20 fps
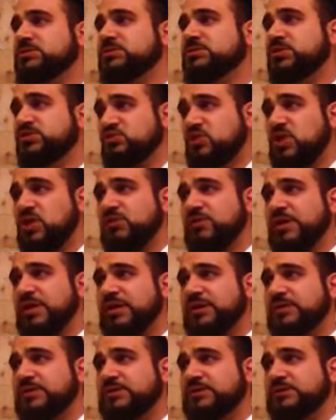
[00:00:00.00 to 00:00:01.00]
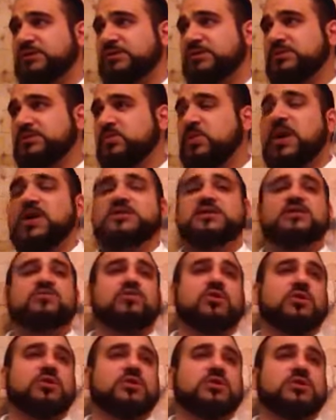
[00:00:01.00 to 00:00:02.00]
He's wrong, right? Why is he
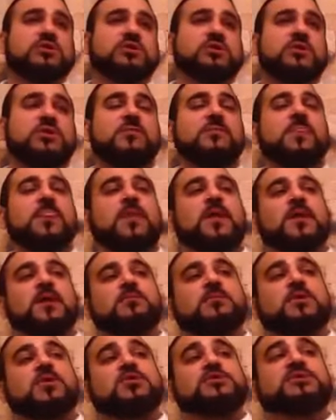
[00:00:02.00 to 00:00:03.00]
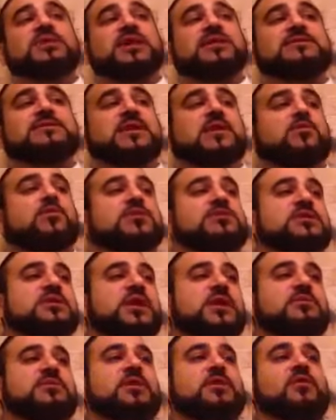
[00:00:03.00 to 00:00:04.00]
wrong? Because let's say it wasn't
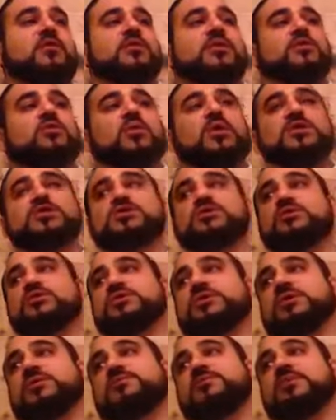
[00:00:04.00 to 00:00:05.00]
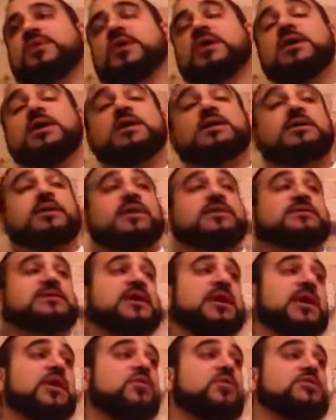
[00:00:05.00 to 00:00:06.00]
him that ordered one jersey. Let's
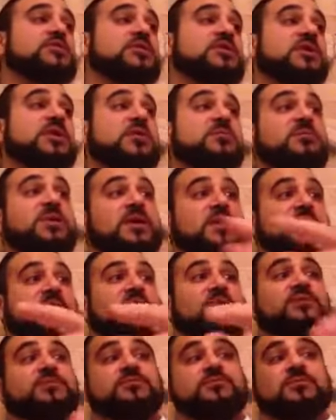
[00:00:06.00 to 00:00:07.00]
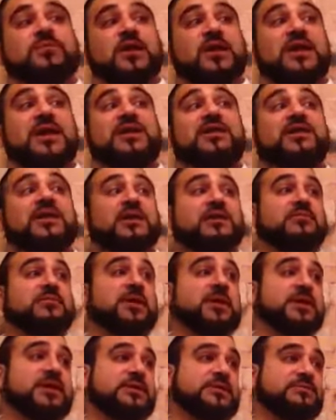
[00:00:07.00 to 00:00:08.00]
say I was a competitor and I had a lot of
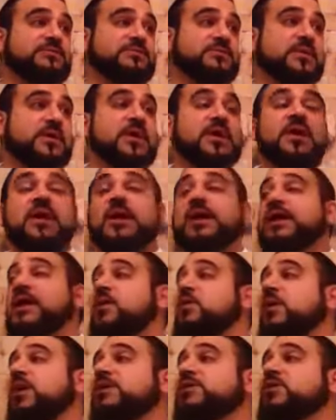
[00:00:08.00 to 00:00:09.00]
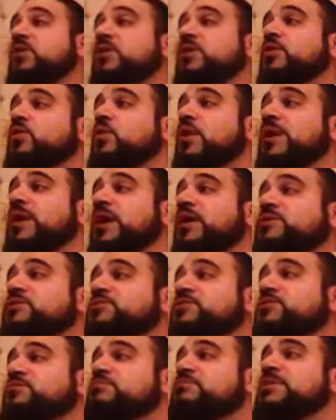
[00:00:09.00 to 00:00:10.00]
money and I wanted to order
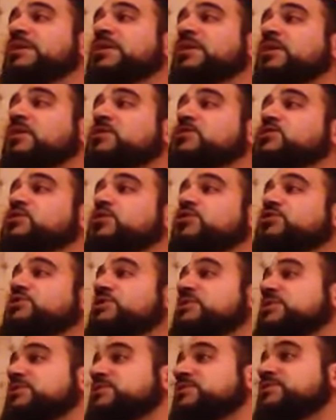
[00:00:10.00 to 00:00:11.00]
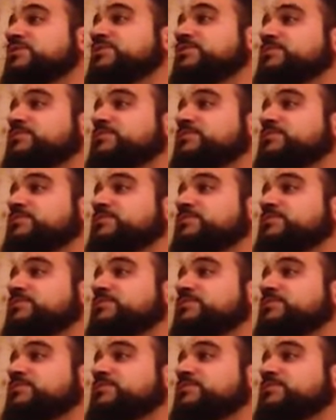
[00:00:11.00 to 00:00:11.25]
100 million jerseys.